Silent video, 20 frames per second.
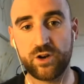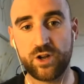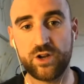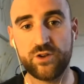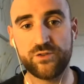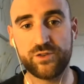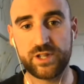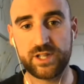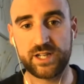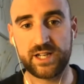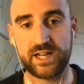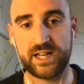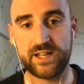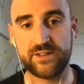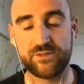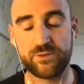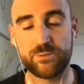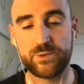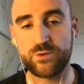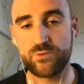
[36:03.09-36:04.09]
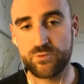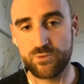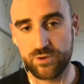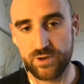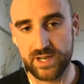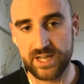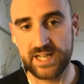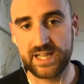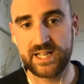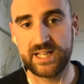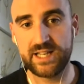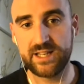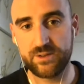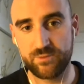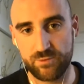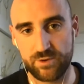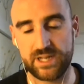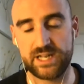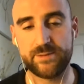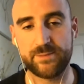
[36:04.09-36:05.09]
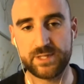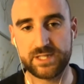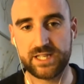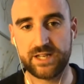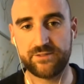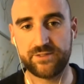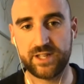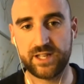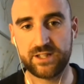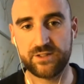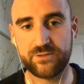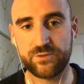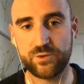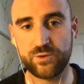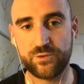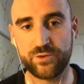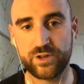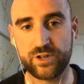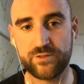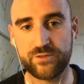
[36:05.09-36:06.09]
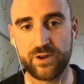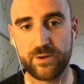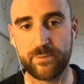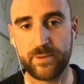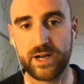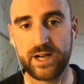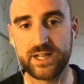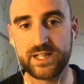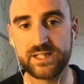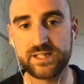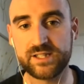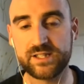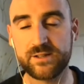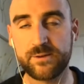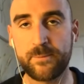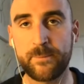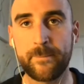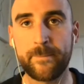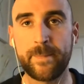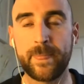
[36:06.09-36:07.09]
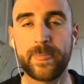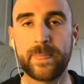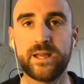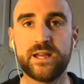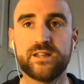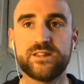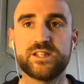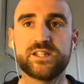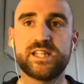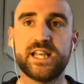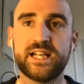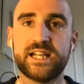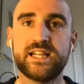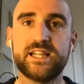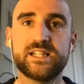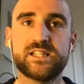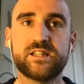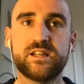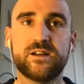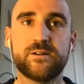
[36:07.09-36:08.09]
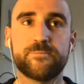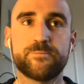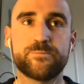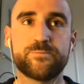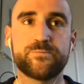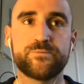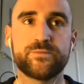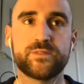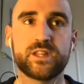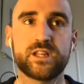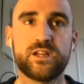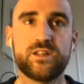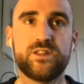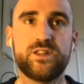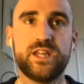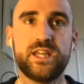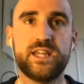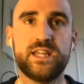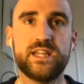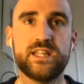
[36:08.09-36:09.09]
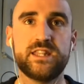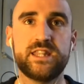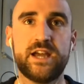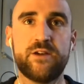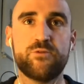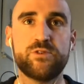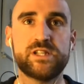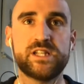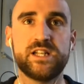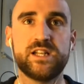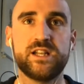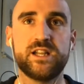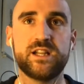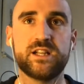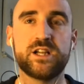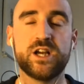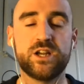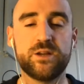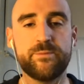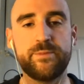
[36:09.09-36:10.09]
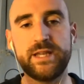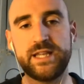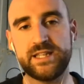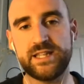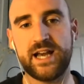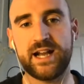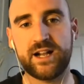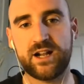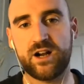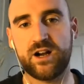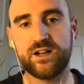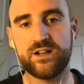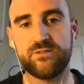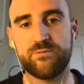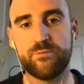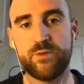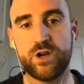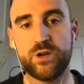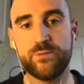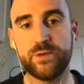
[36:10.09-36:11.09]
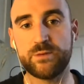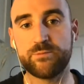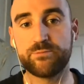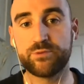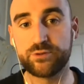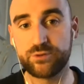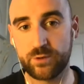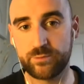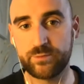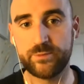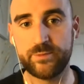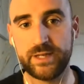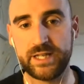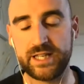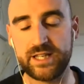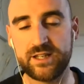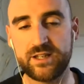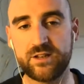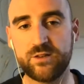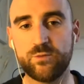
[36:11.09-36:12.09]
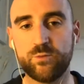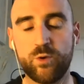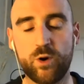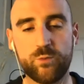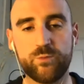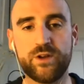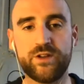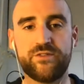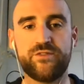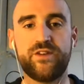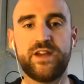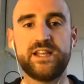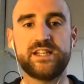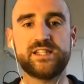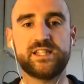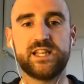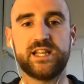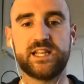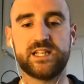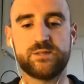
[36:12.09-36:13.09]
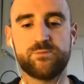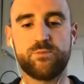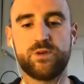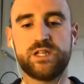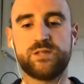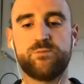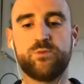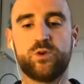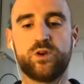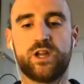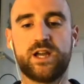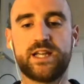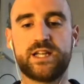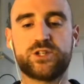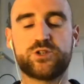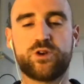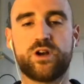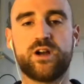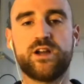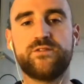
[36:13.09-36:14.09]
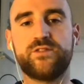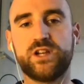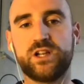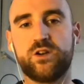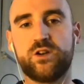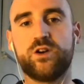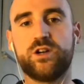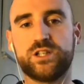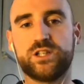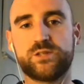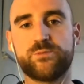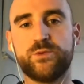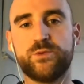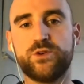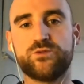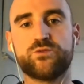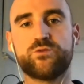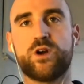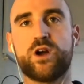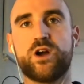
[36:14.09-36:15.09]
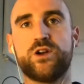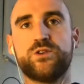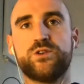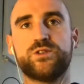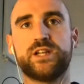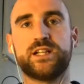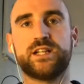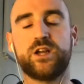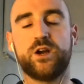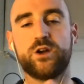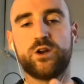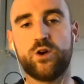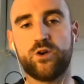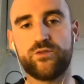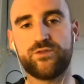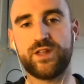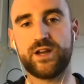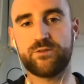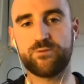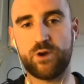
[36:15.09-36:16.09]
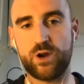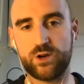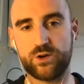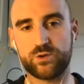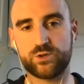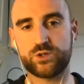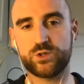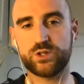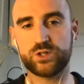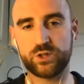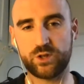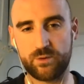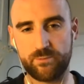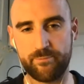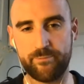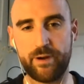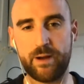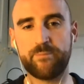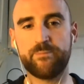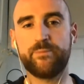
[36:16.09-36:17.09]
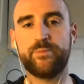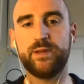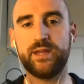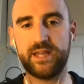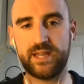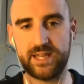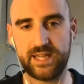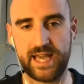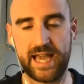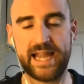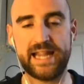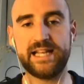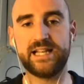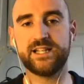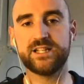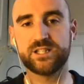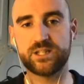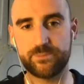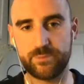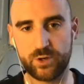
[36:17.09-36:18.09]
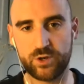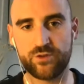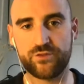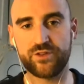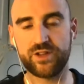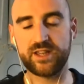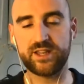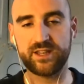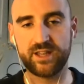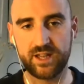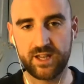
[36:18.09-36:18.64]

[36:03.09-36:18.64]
over the cliff, and we really, really must have that at the forefront of our minds. The second is that there isn't going to be that kind of moment, probably. What we're facing is more like driving along a smooth road and going off that road onto a sort of bumpy alien topography,